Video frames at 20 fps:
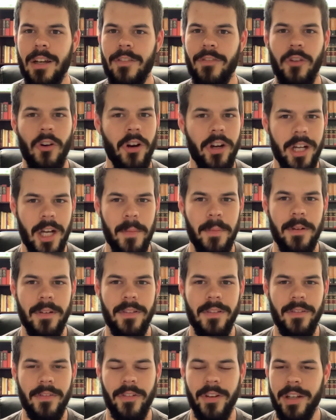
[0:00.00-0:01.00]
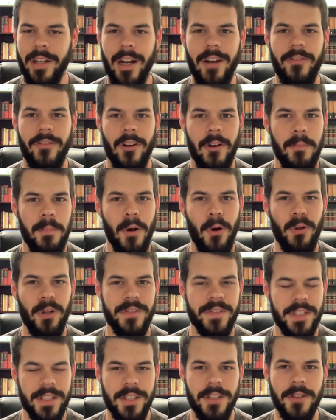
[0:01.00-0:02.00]
for a bowl
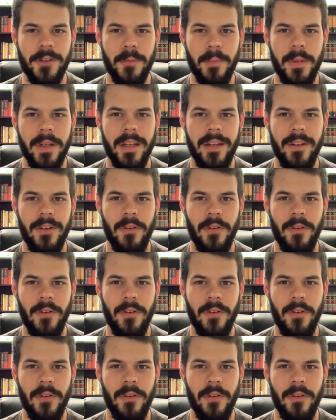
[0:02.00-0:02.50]
of soup,